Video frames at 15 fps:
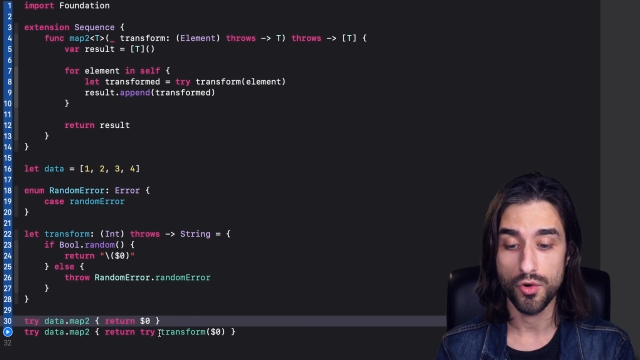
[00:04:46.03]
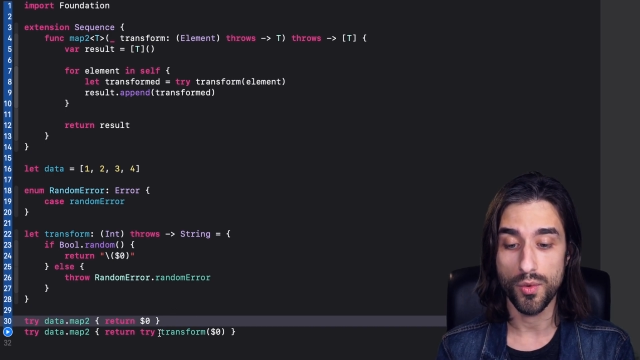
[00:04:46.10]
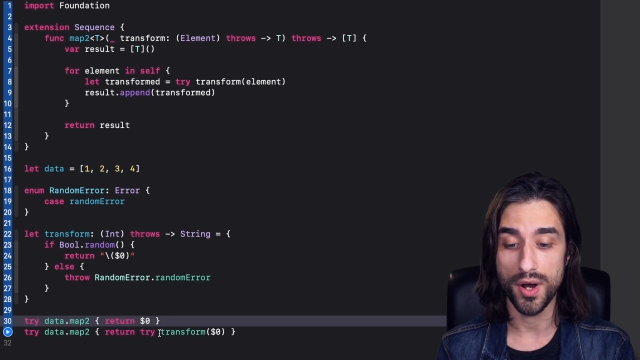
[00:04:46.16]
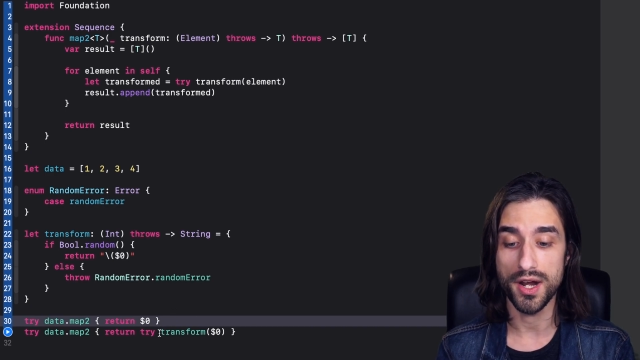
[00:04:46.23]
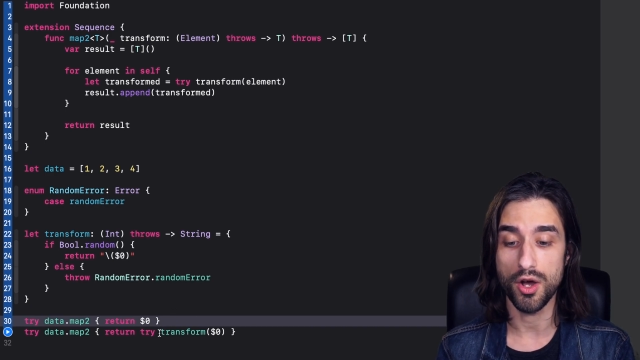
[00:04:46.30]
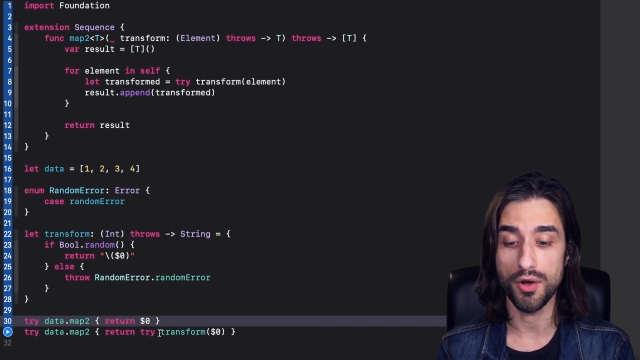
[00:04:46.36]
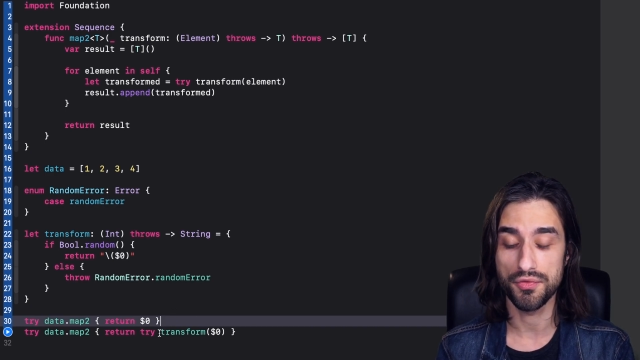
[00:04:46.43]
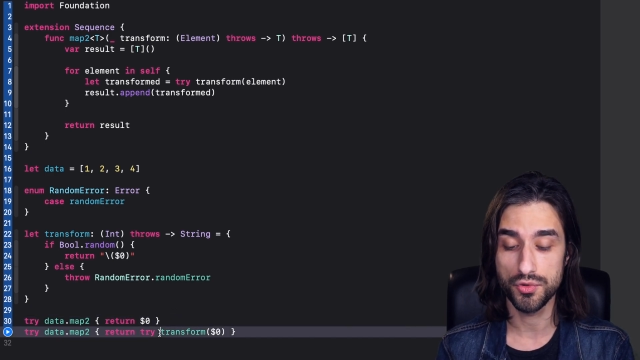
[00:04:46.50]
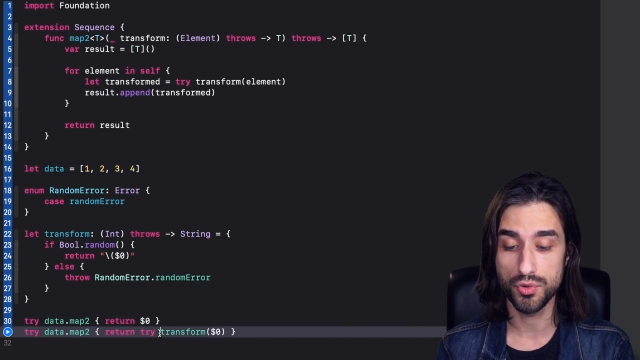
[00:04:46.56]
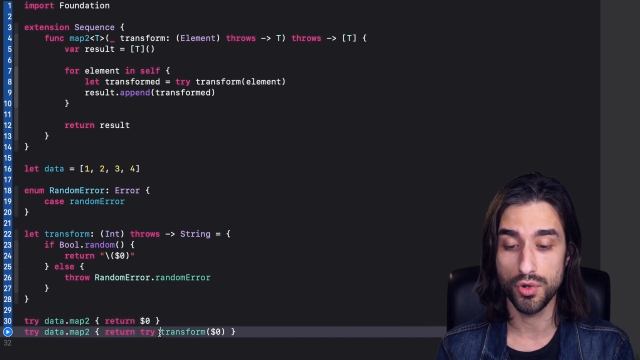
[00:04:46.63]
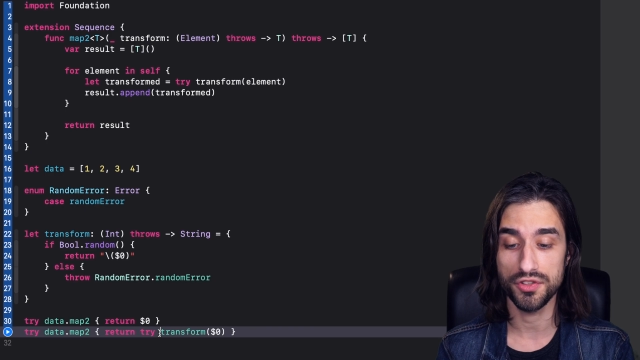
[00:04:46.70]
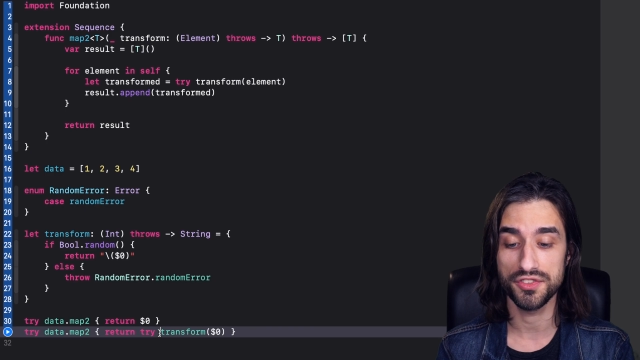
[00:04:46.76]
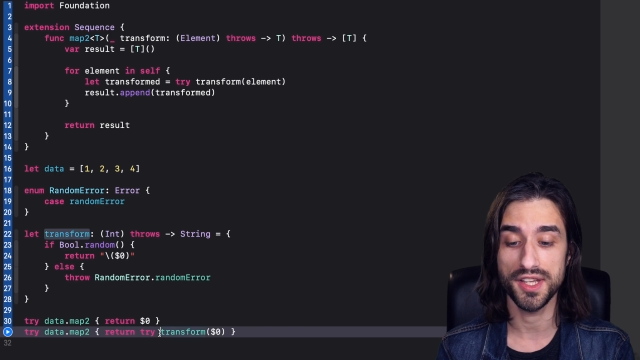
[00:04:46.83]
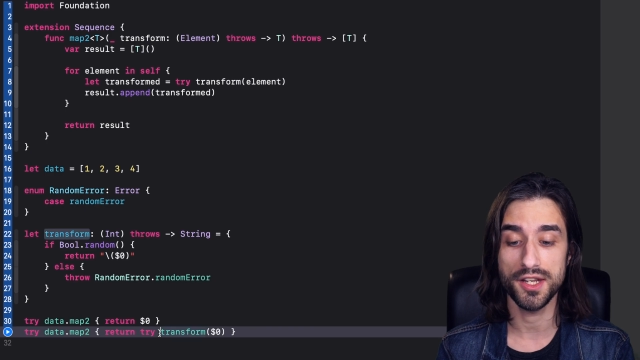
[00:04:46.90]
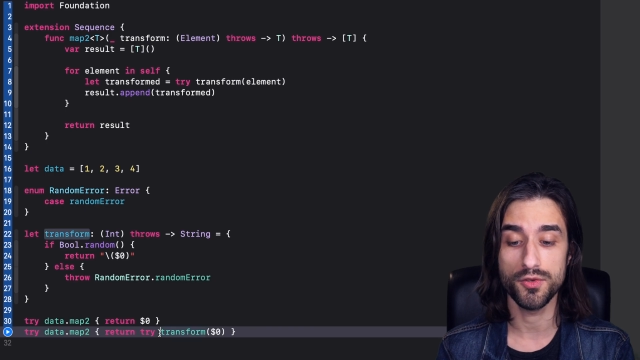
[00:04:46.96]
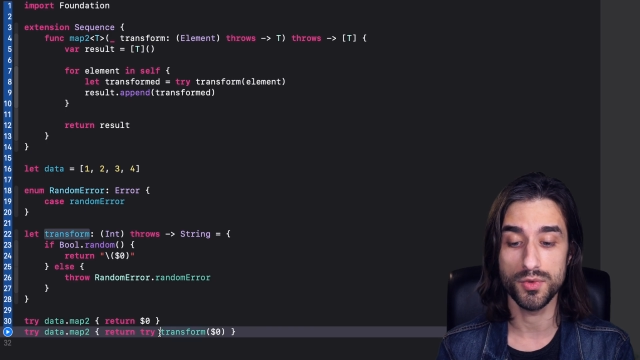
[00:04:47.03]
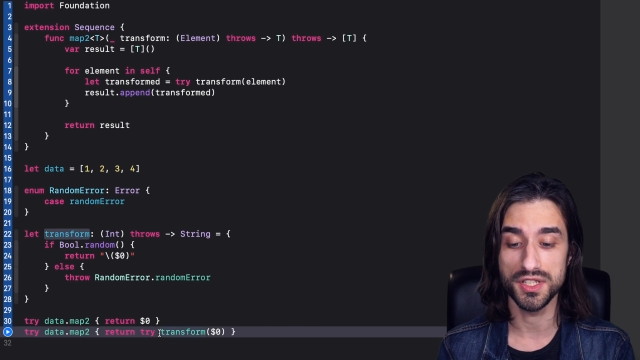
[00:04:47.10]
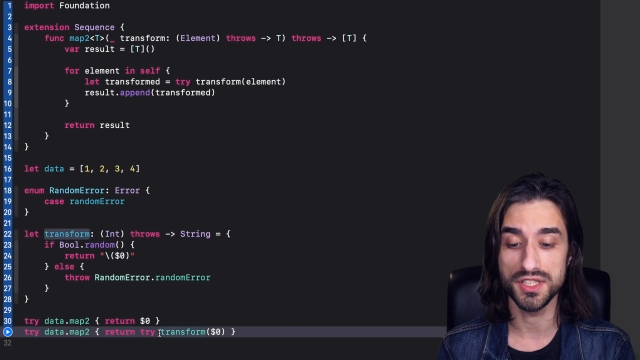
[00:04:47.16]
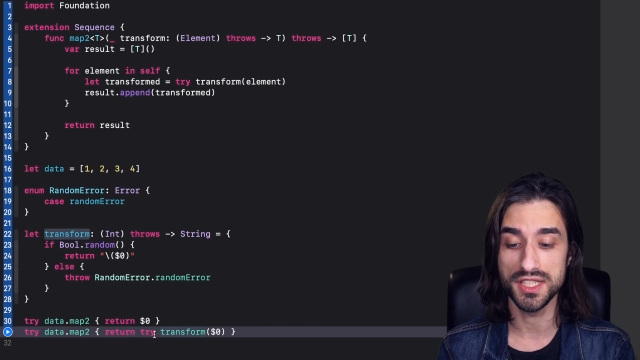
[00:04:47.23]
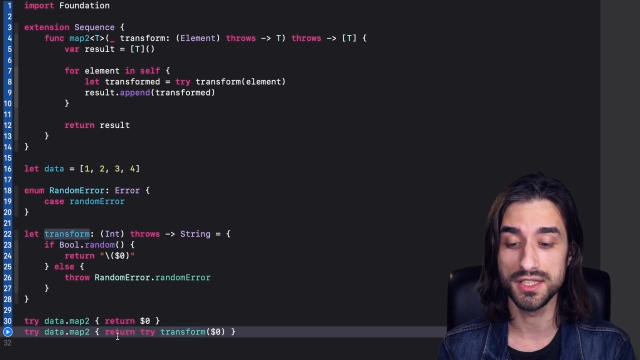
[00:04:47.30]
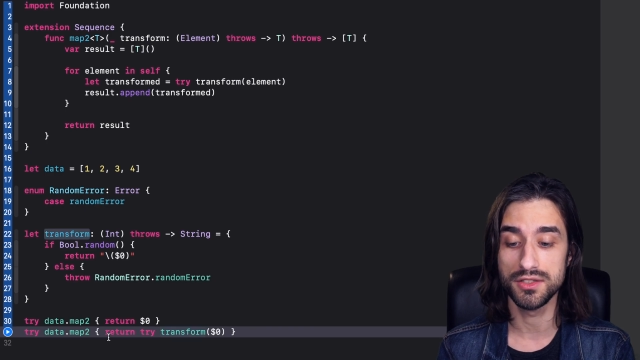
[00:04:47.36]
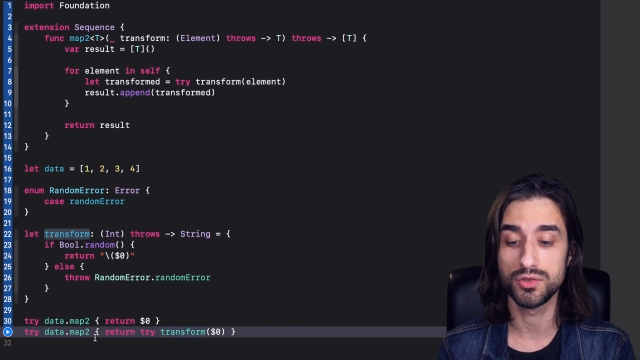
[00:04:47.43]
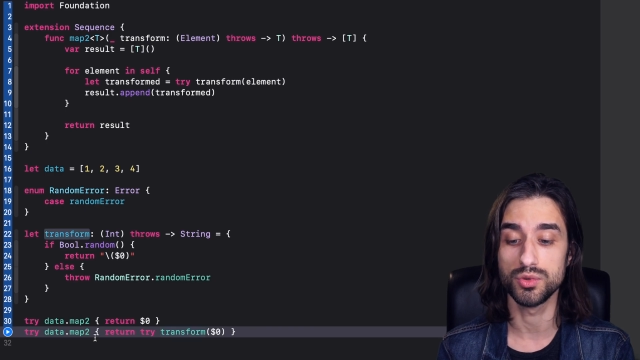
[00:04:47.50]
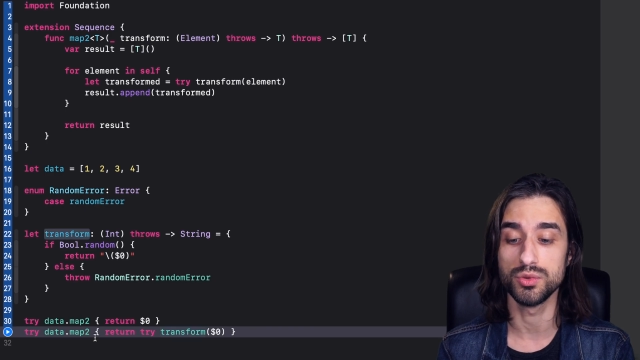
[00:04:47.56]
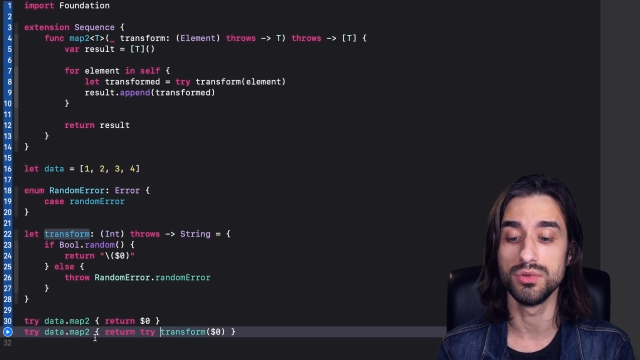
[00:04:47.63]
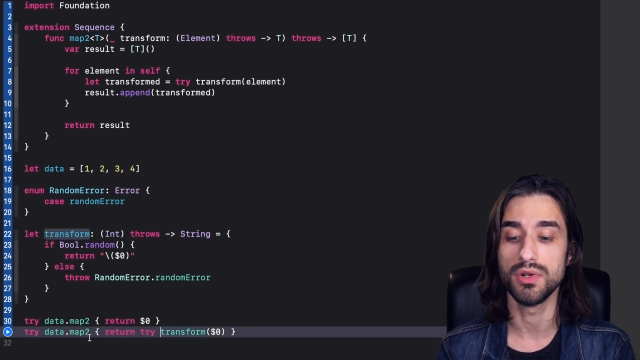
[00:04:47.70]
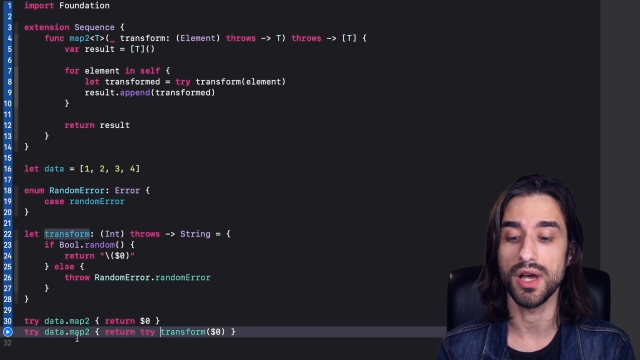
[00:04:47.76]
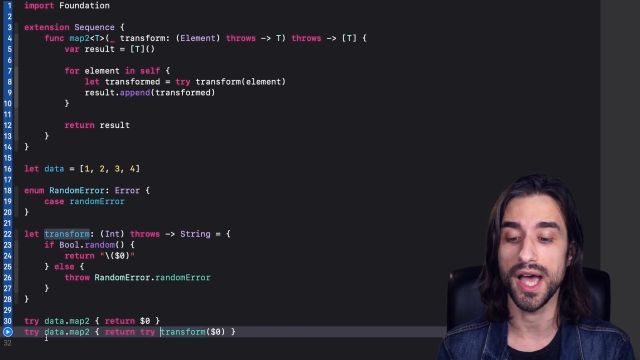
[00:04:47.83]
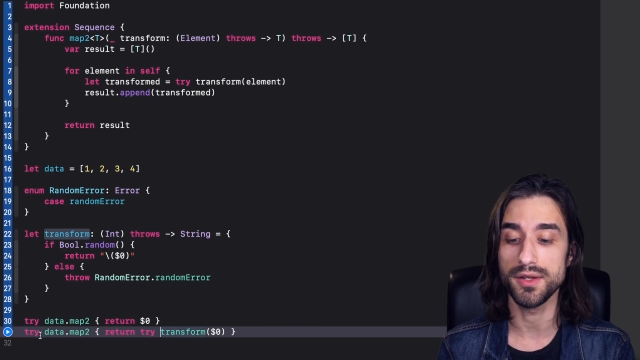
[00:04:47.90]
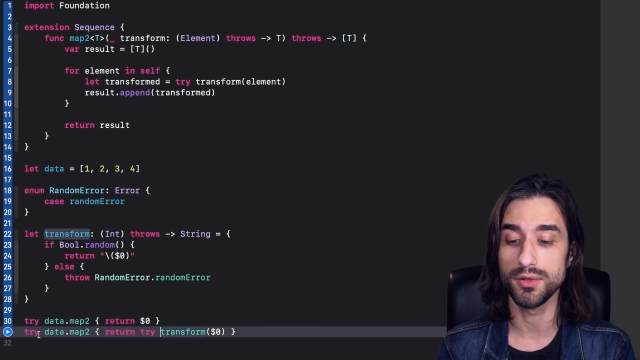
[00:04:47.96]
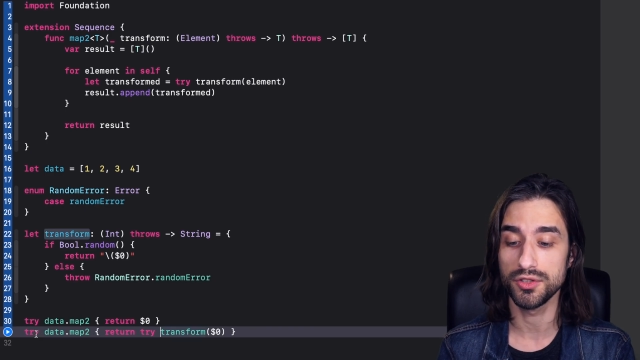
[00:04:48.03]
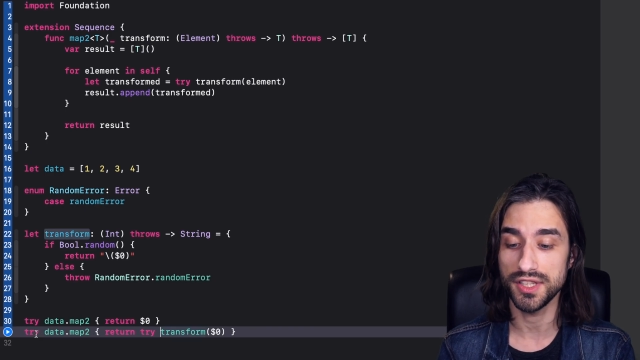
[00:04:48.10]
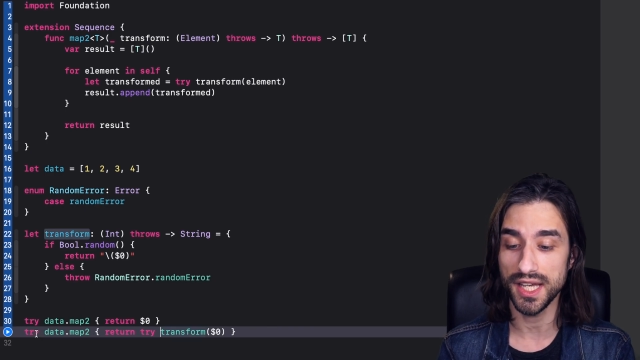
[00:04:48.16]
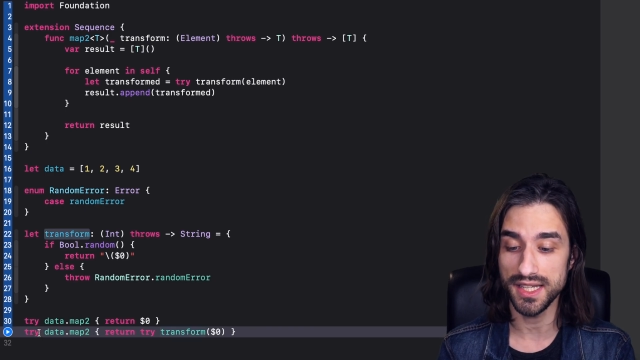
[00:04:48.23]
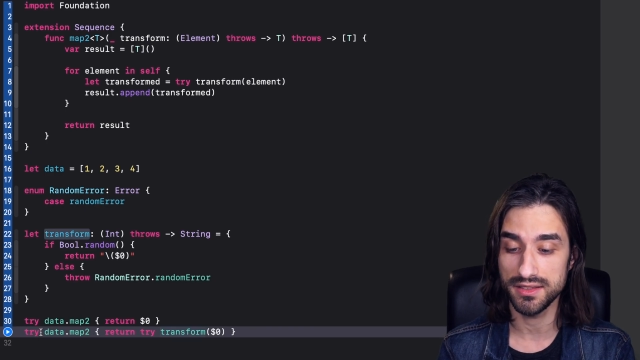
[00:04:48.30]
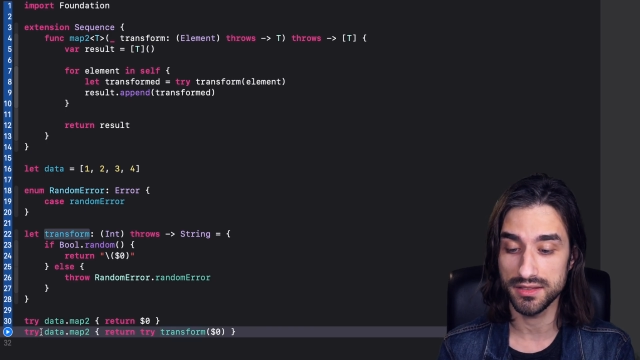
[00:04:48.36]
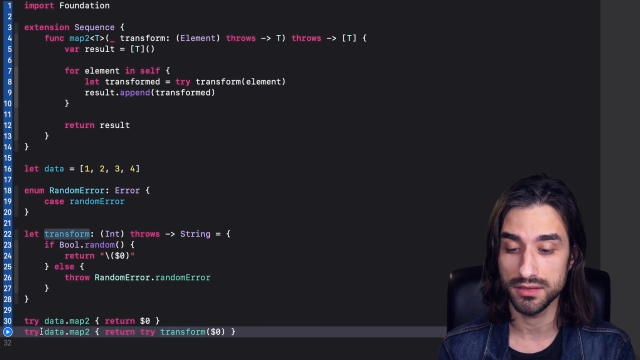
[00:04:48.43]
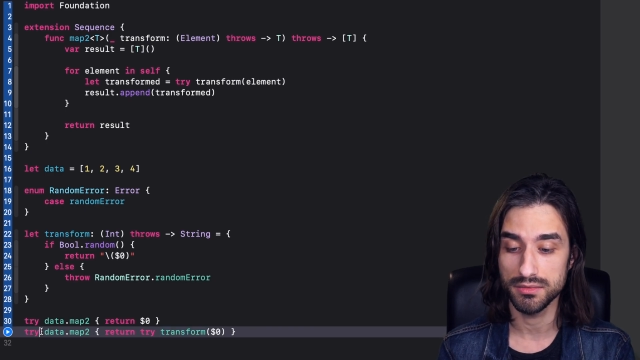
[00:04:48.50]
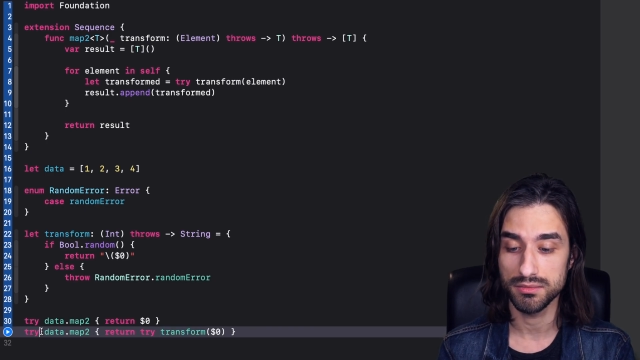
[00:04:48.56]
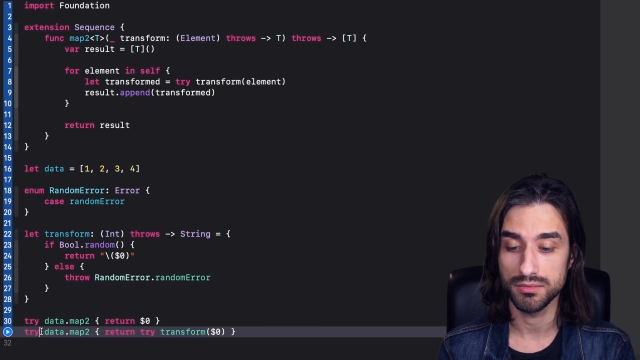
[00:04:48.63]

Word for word: well, of course, then we need to annotate